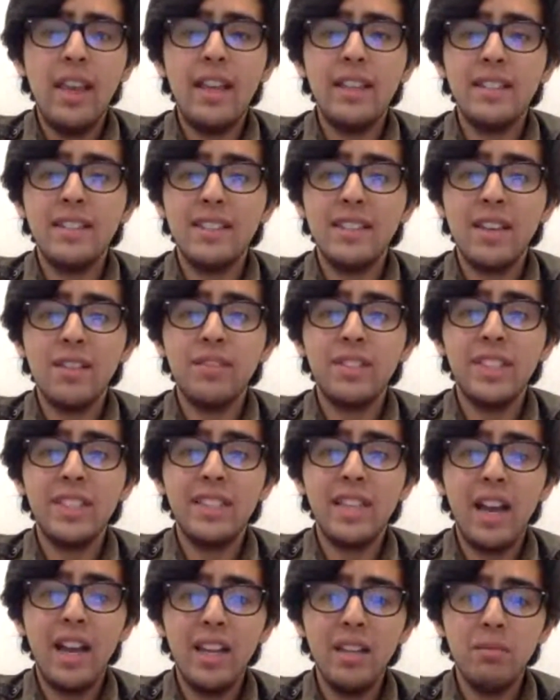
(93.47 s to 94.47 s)
and
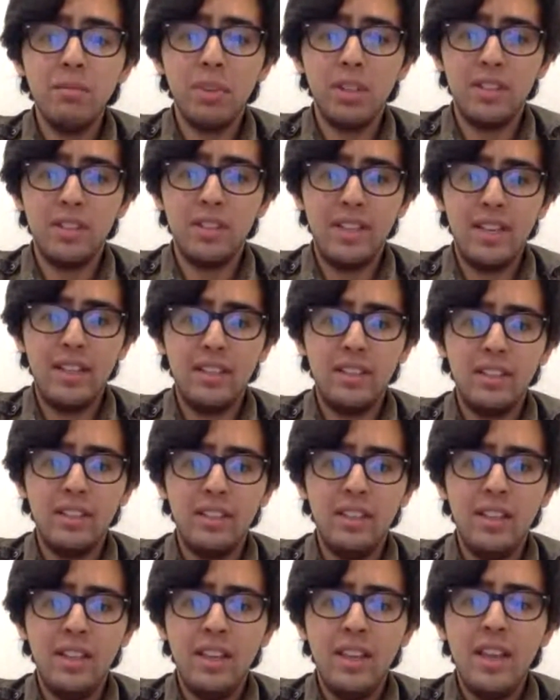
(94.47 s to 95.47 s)
79%
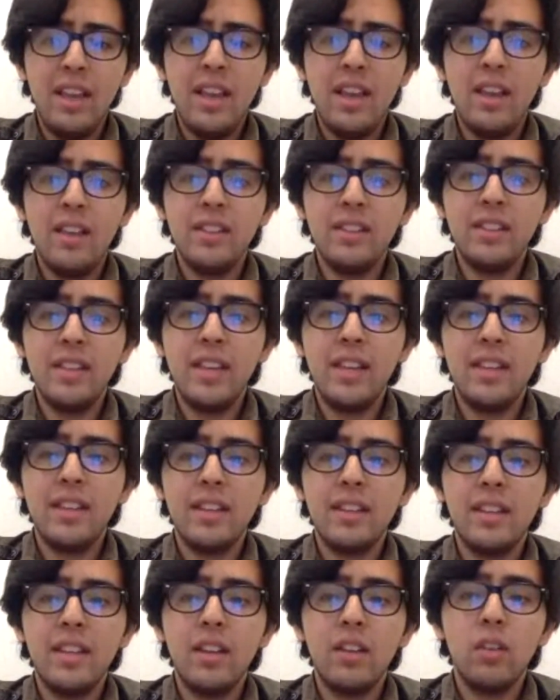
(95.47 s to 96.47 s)
say
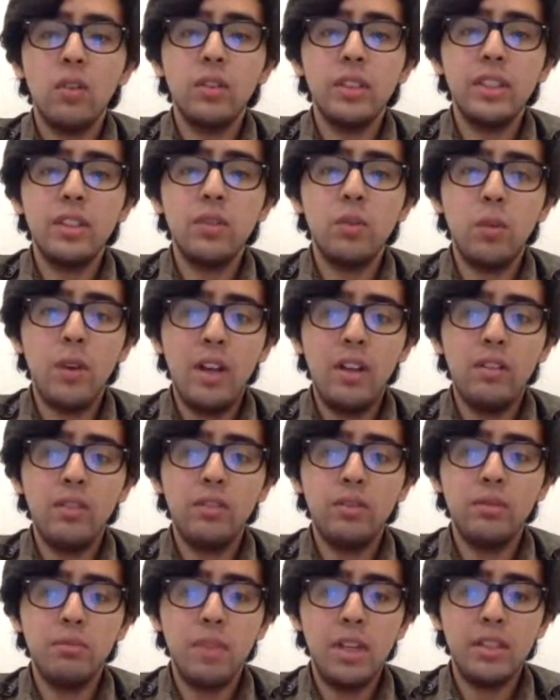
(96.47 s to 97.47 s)
that they are only
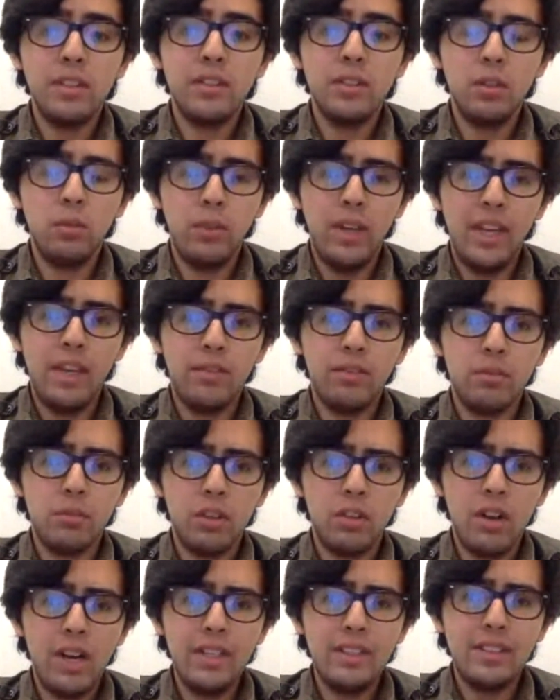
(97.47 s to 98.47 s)
12 months away from
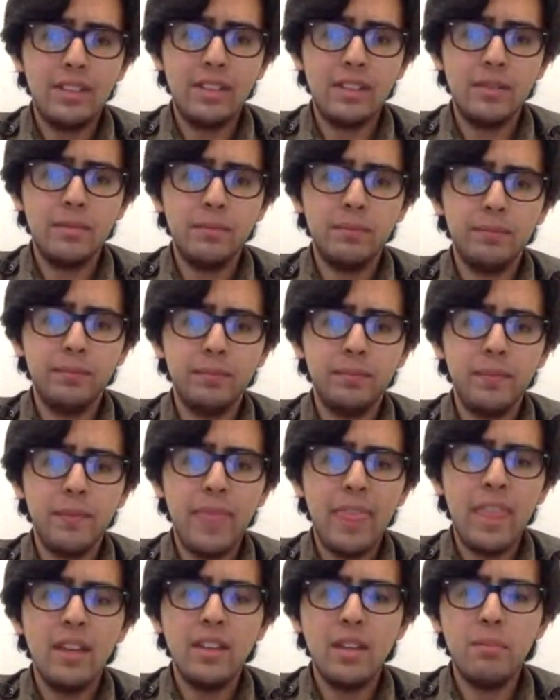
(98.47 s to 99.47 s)
a crisis.
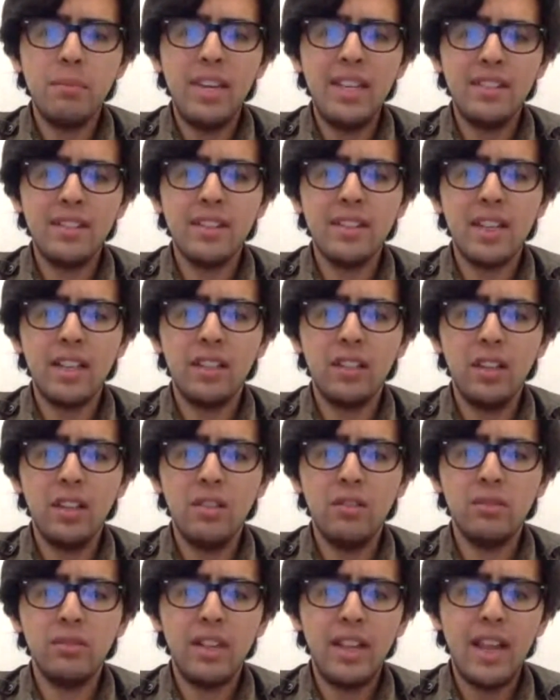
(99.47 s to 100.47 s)
Now, based on that
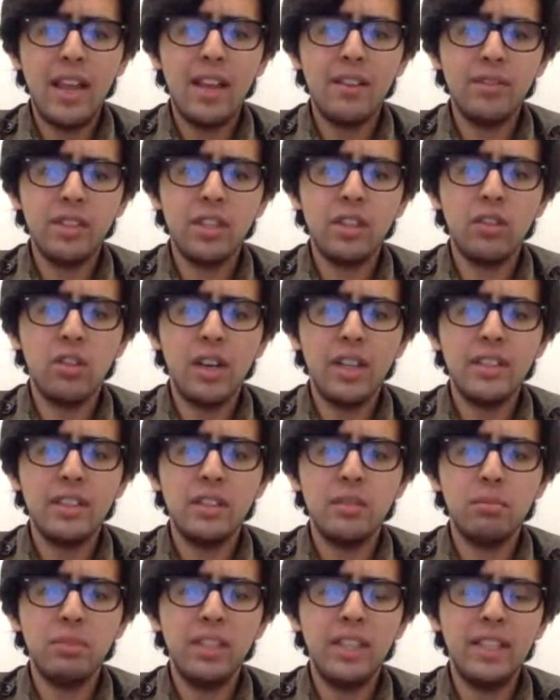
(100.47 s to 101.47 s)
alone, having a
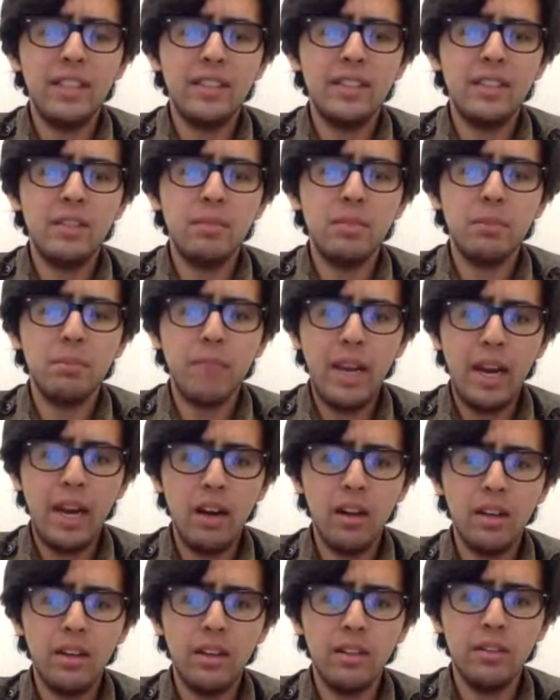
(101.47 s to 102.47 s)
crisis plan seems
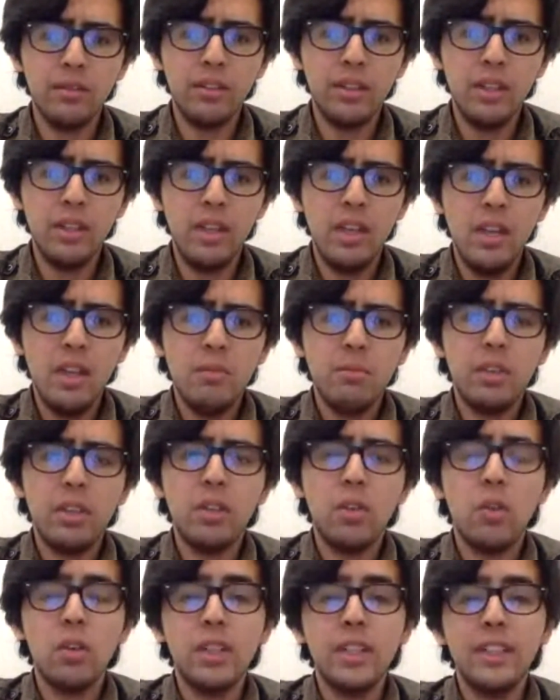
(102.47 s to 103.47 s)
imperative, but
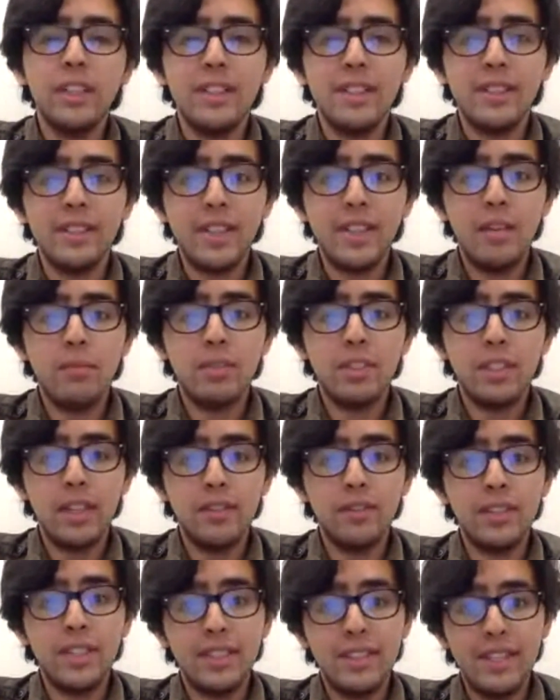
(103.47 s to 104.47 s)
according to the same
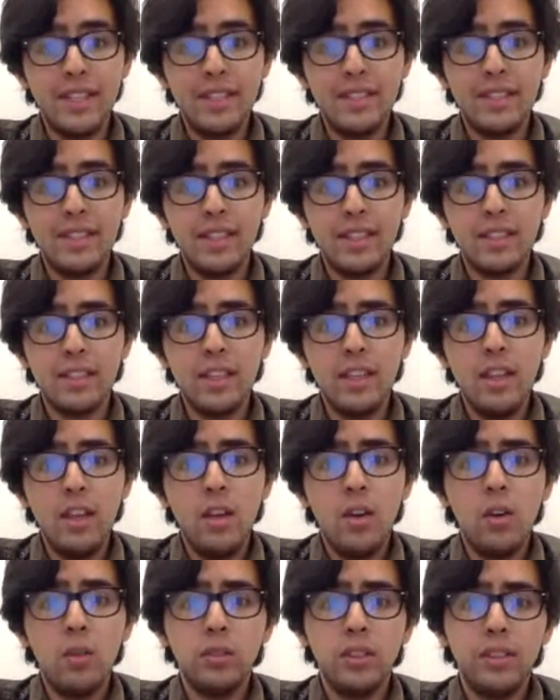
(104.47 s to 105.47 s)
set of statistics,
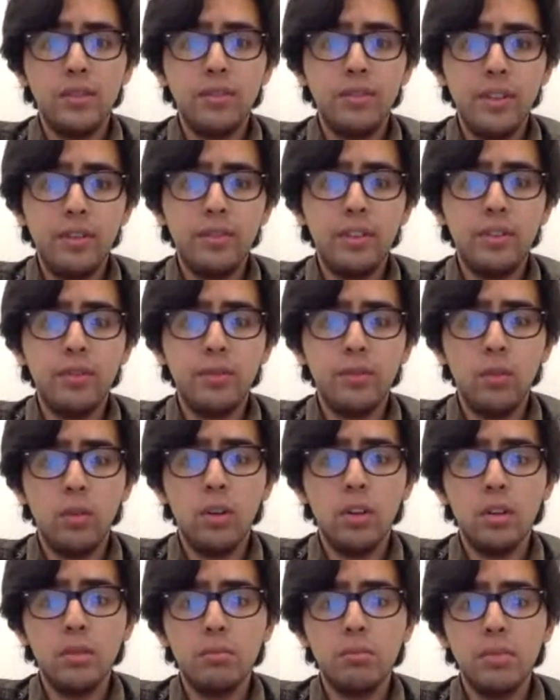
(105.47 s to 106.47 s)
only
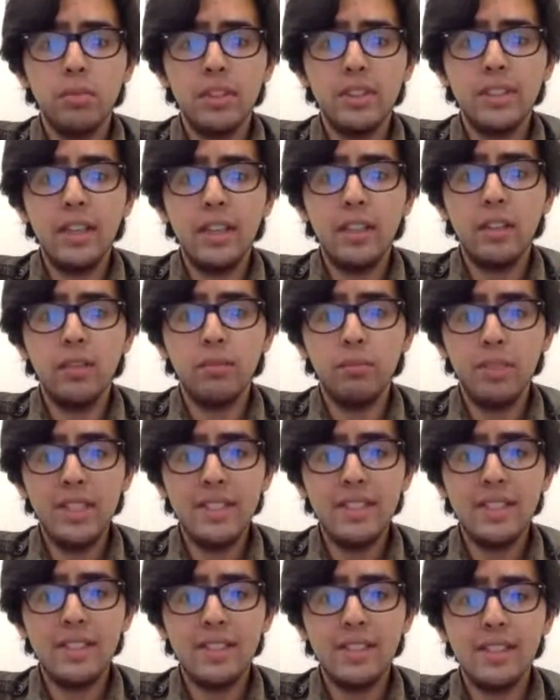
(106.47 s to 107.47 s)
54% of
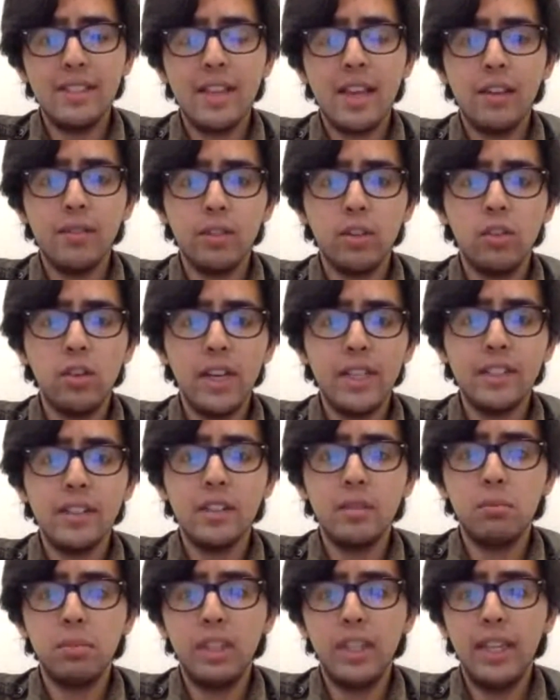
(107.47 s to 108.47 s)
businesses have a
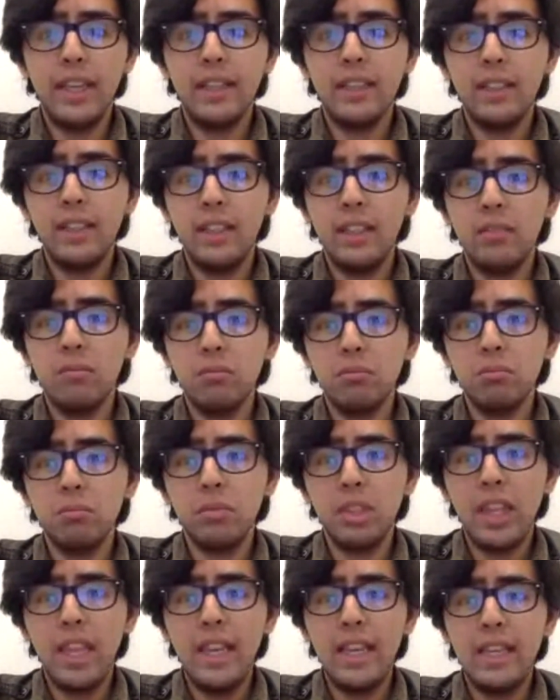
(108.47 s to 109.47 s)
crisis plan in
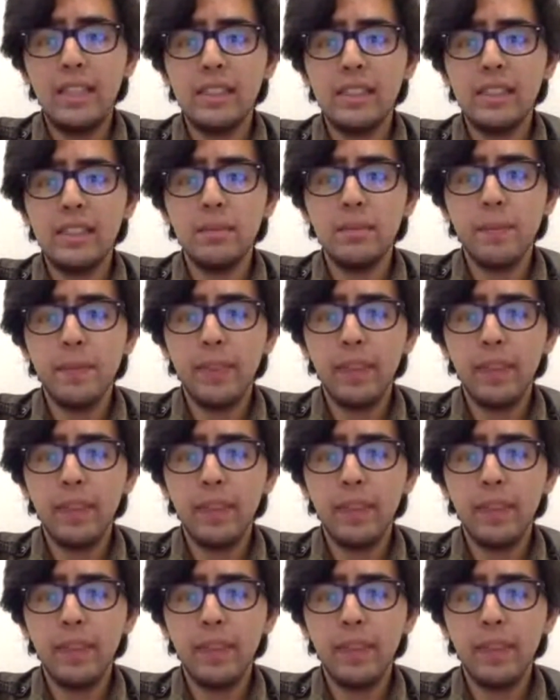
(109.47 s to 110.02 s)
place.